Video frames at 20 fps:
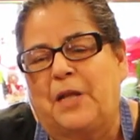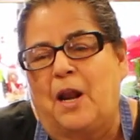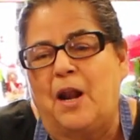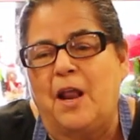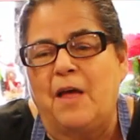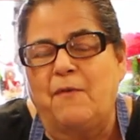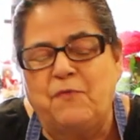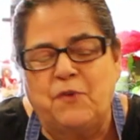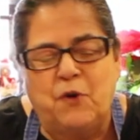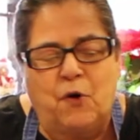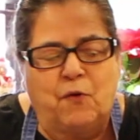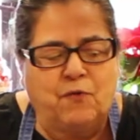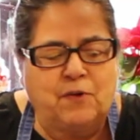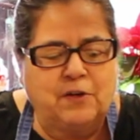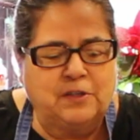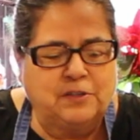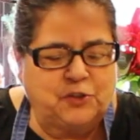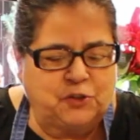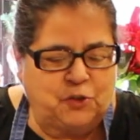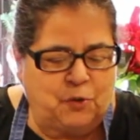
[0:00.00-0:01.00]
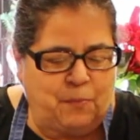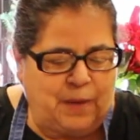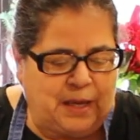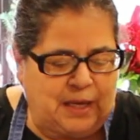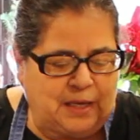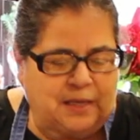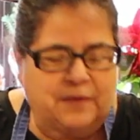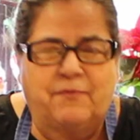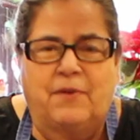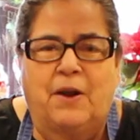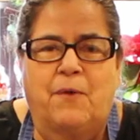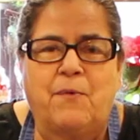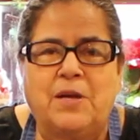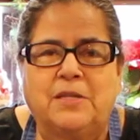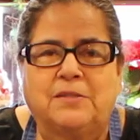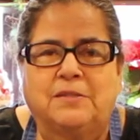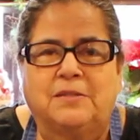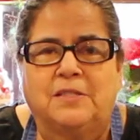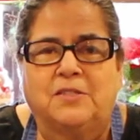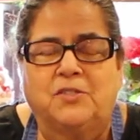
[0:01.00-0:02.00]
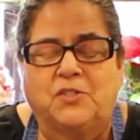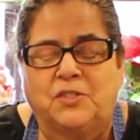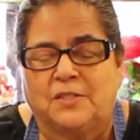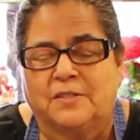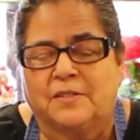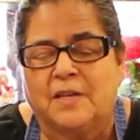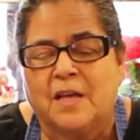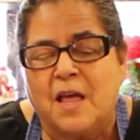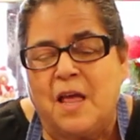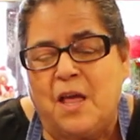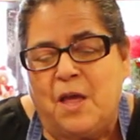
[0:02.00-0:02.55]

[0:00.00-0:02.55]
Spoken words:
leftovers to make various dishes